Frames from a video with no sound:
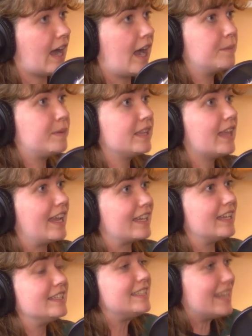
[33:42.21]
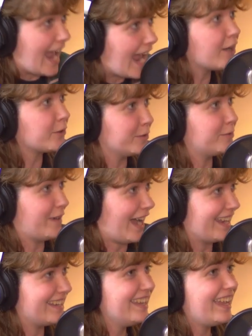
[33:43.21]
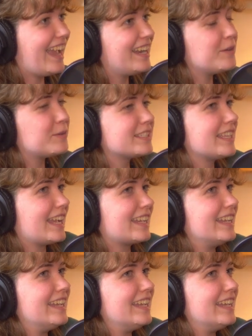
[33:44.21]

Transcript: I'd be like terrified. And it was like